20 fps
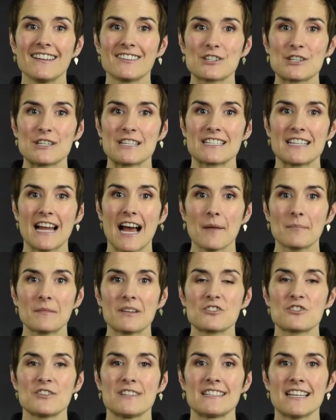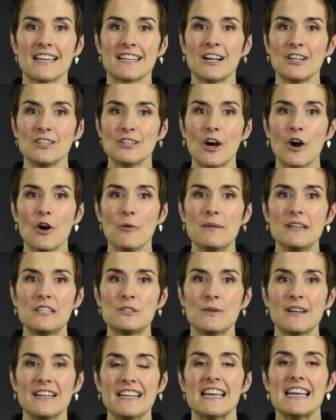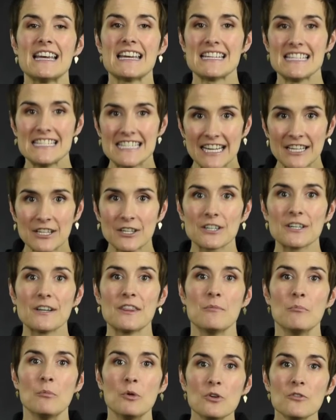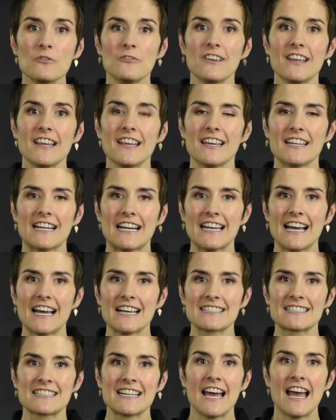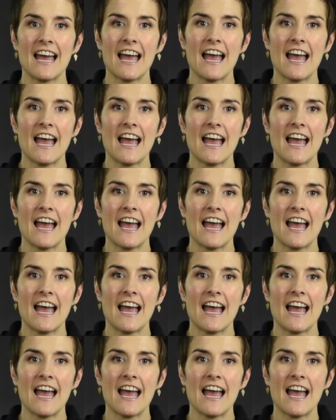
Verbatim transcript: and she stopped and she said hello between dinner and the movie, and I asked